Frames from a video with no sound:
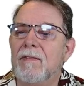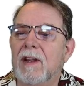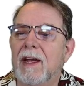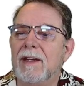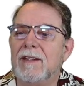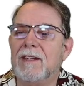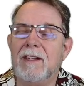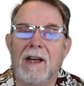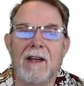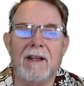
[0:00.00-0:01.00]
light to
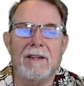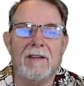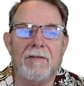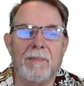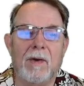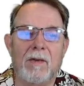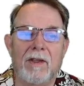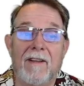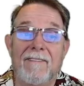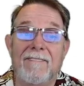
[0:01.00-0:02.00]
the eyes of both.
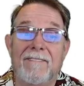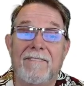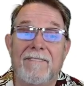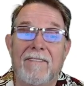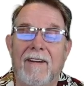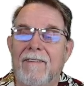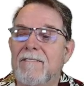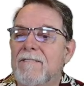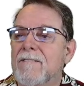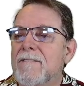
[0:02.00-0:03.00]
Right.
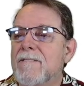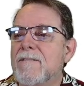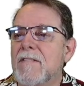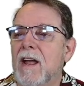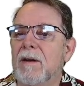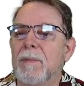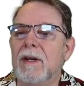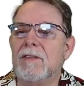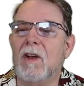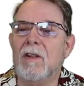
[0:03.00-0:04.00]
God made
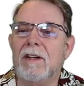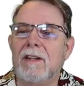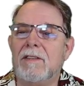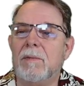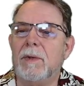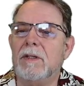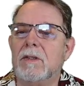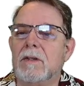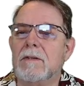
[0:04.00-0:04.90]
us all in his image.